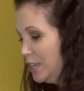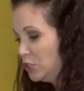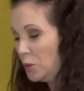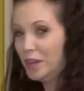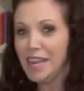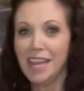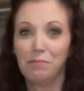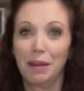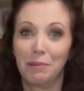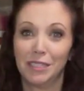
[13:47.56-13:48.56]
So I went ahead,
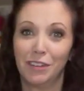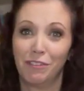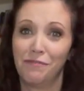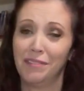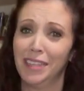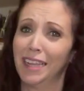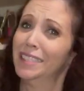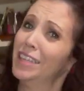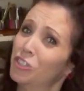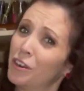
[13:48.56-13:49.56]
pre-pressed it for 5
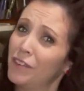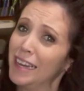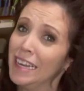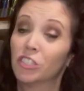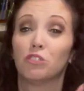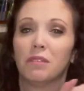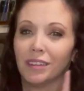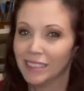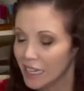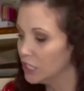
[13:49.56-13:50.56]
seconds. Not sure if I needed to, but
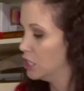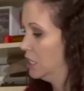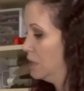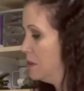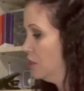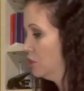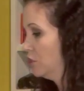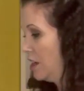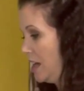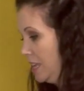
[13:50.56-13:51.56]
I did it just to be
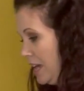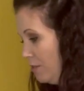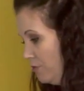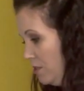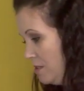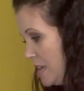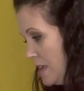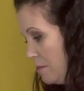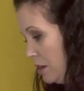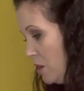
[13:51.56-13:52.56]
careful.
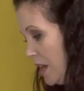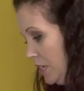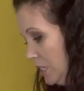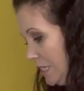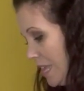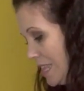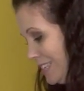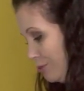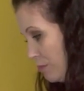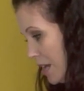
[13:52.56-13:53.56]
I'm gonna go ahead and just lay
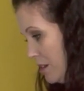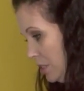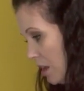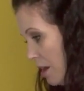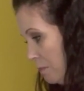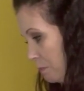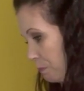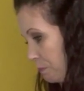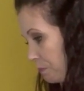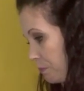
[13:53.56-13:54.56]
this right on top.
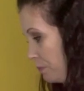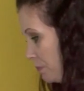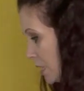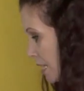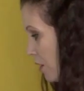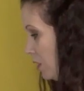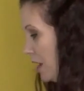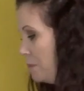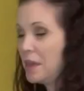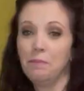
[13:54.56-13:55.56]
Now, a
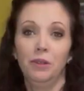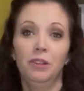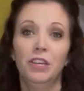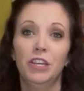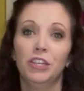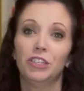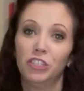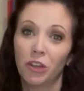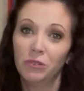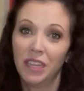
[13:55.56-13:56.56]
lot of people
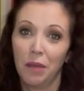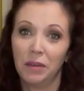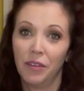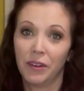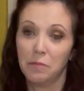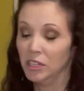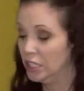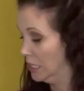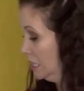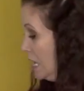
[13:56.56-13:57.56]
don't tape down their images.